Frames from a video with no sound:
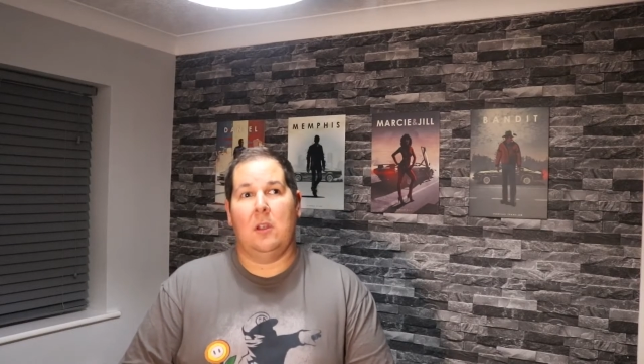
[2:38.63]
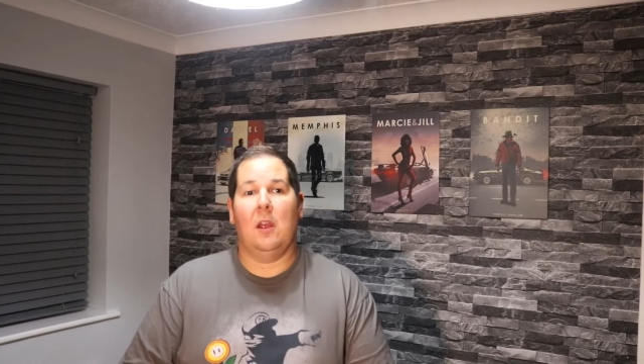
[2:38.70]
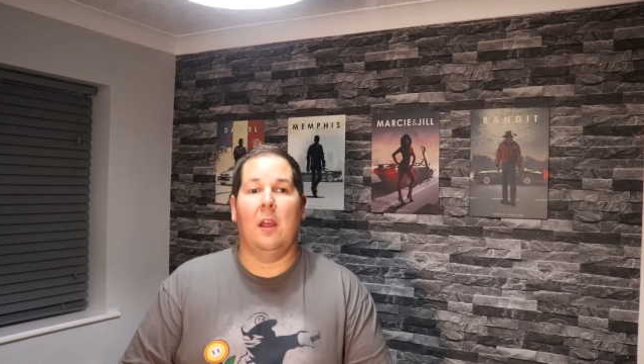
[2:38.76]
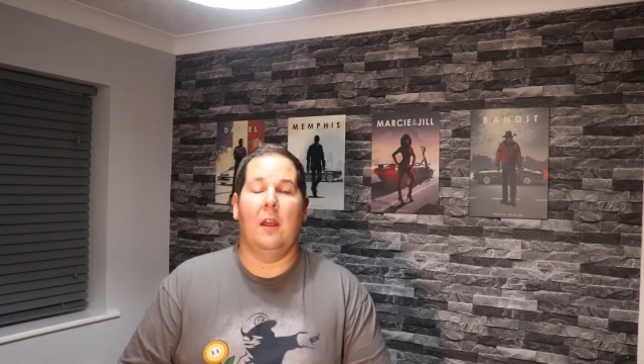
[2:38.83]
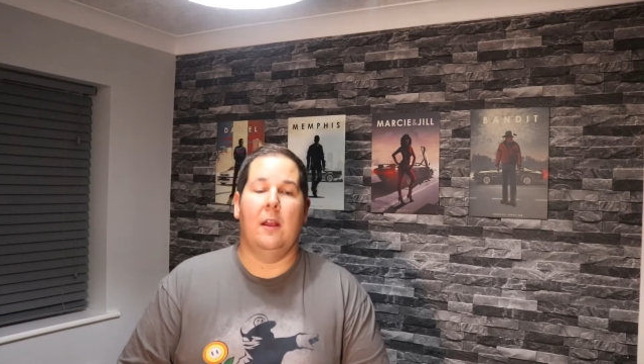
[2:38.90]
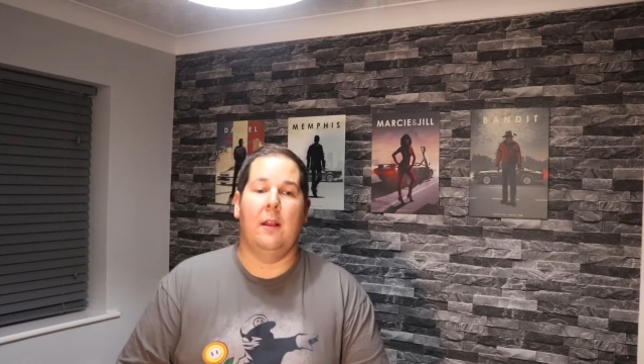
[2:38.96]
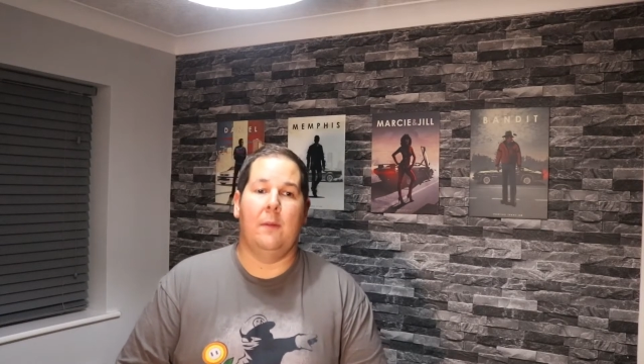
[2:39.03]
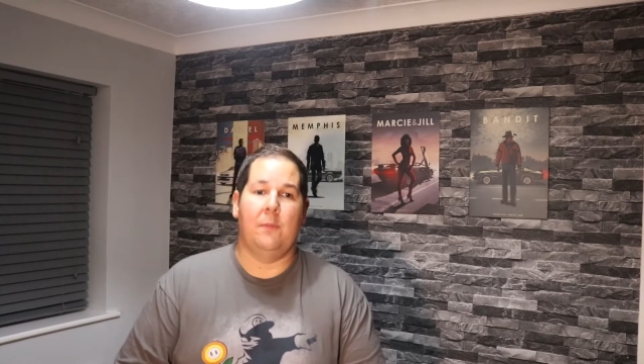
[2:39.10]

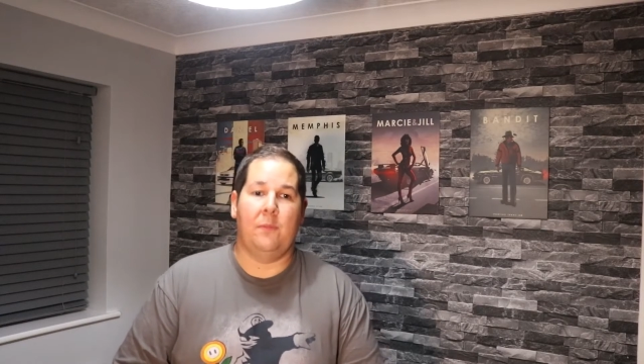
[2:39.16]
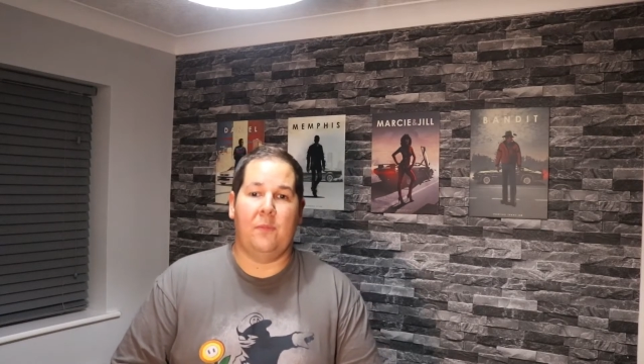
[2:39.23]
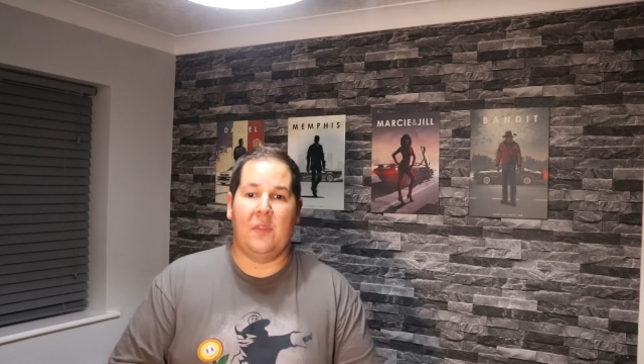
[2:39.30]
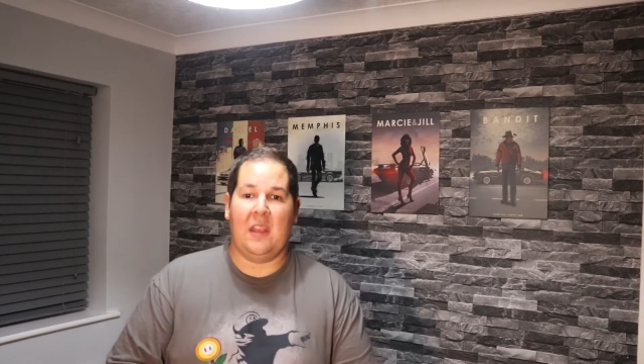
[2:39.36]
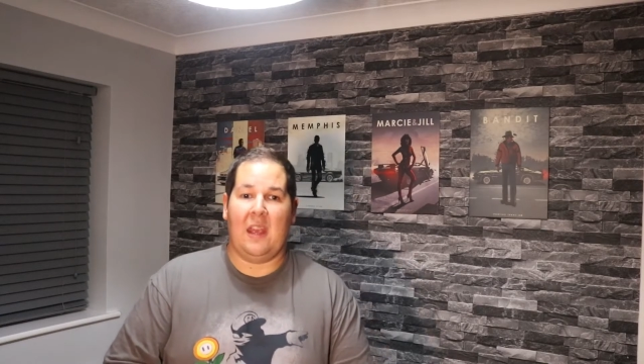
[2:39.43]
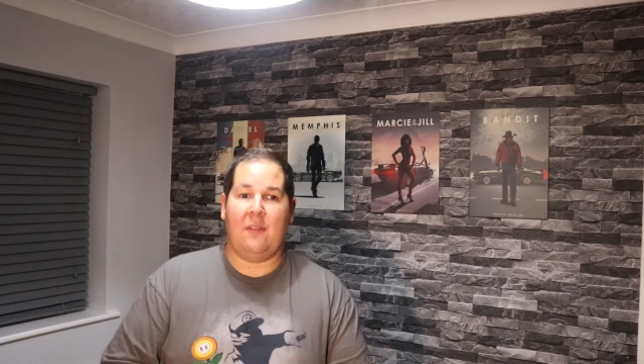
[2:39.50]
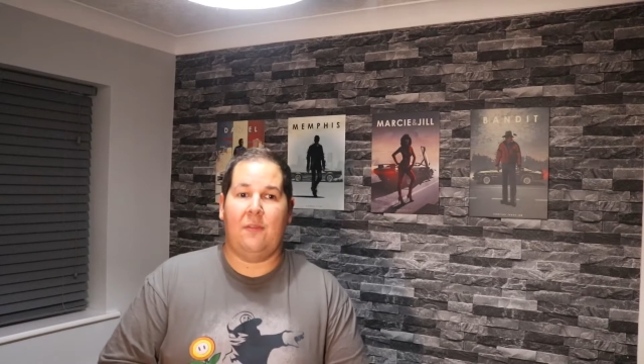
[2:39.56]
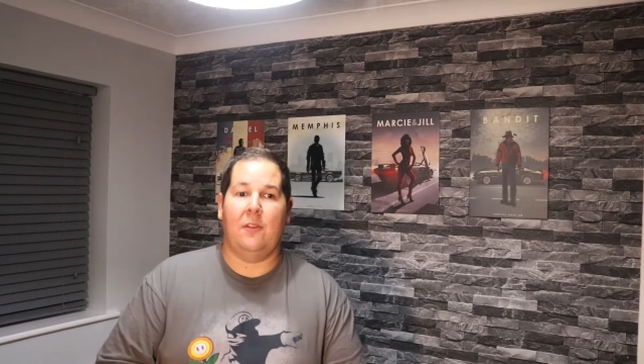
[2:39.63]

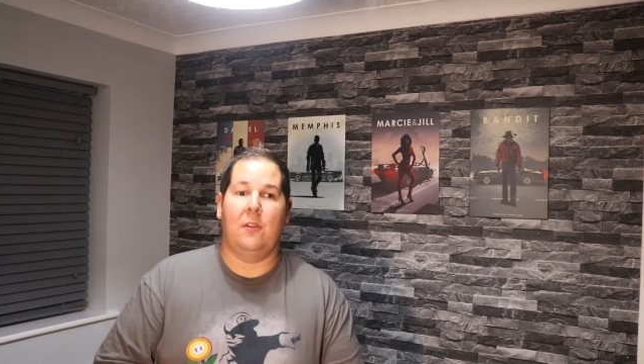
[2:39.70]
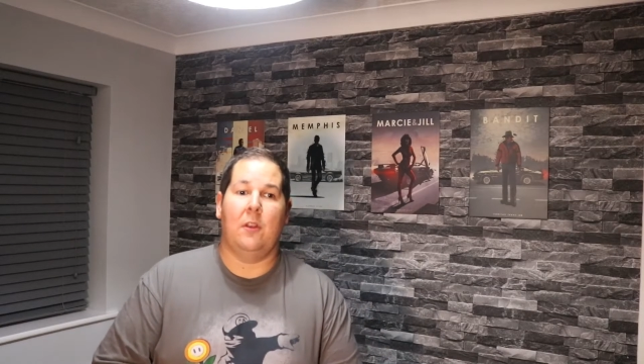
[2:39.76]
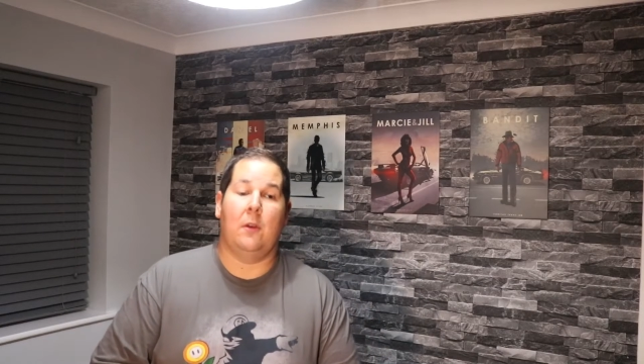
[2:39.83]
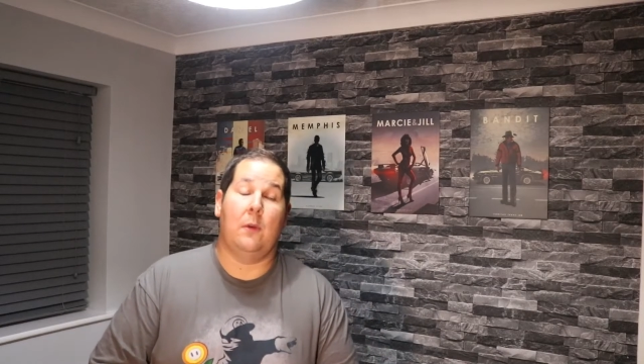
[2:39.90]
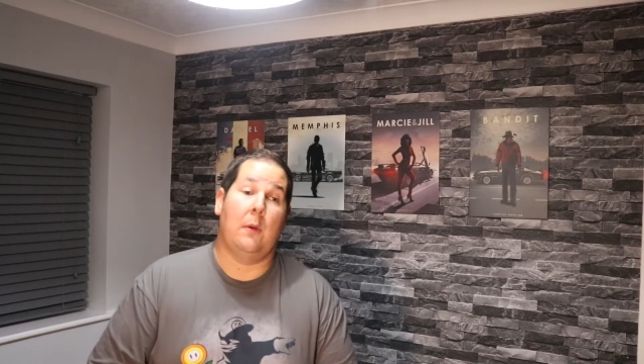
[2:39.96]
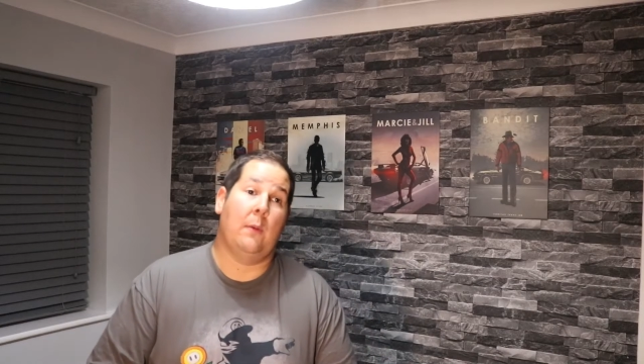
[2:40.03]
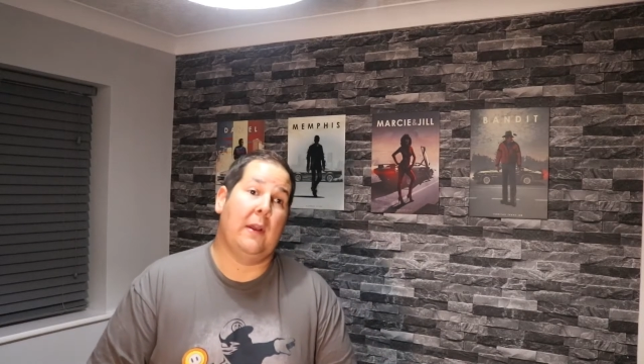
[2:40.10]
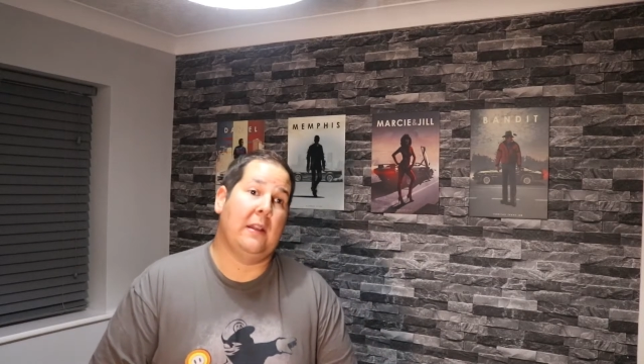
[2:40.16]
the effort that
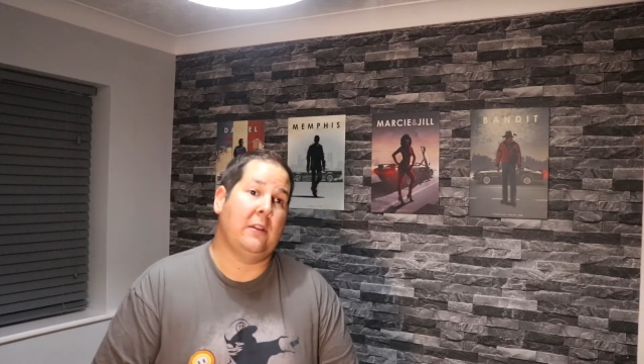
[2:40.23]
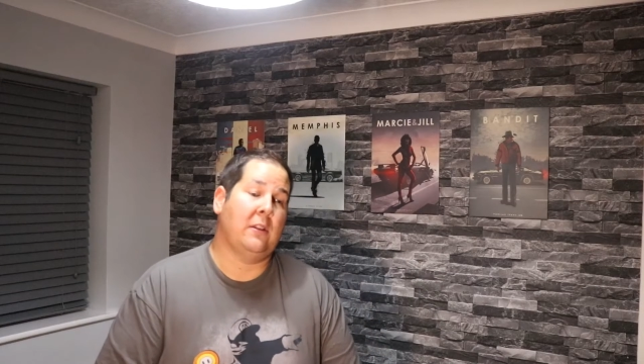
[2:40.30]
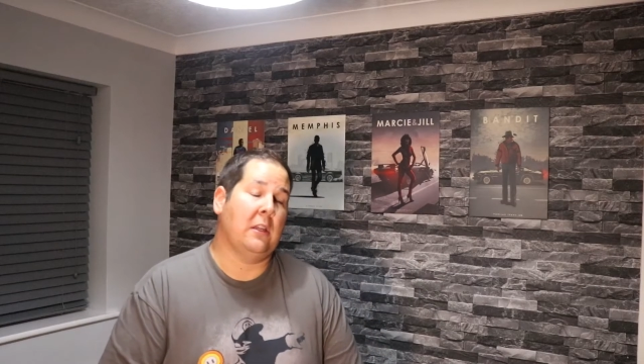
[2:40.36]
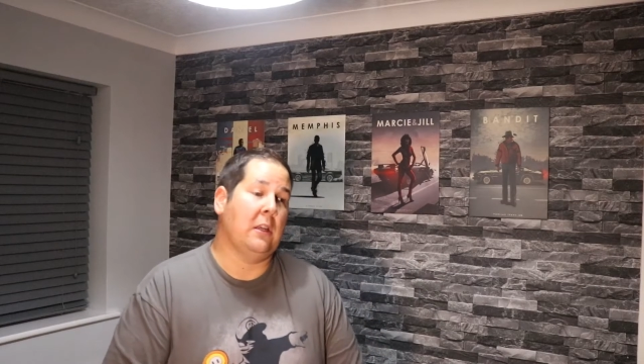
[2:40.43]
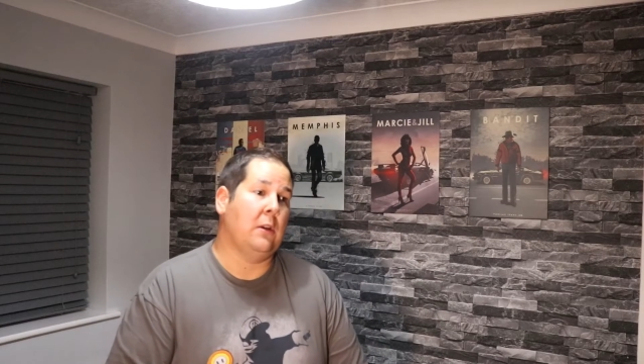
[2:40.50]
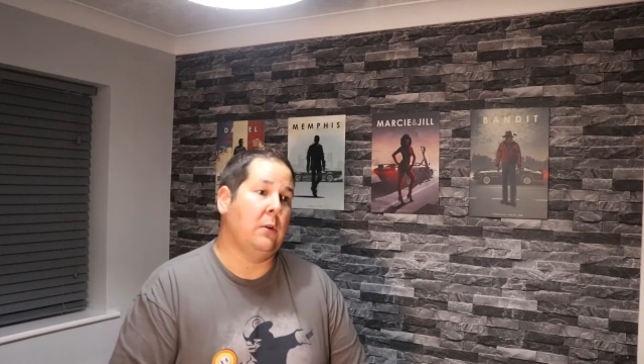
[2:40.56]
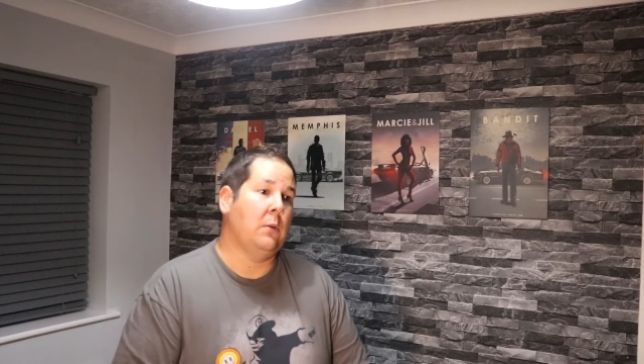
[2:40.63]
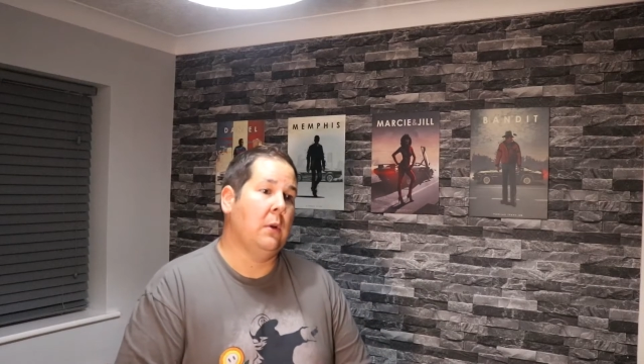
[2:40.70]
we went
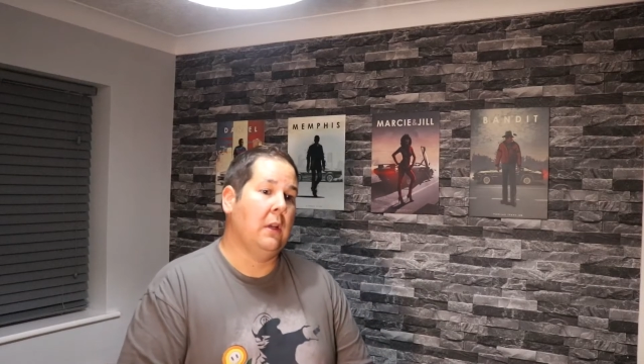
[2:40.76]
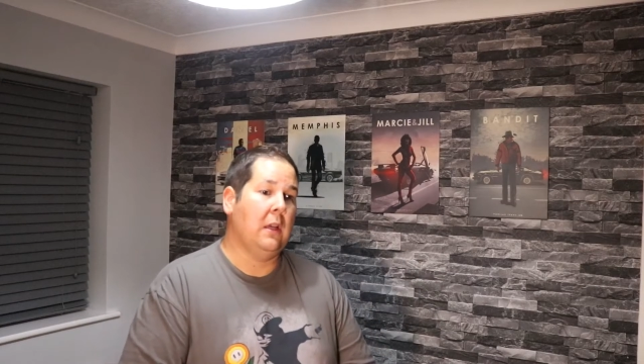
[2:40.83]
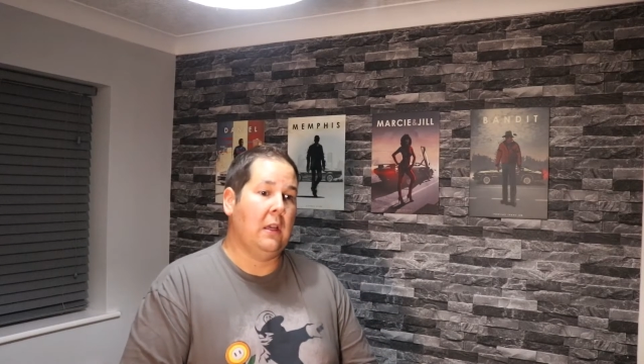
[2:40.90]
to.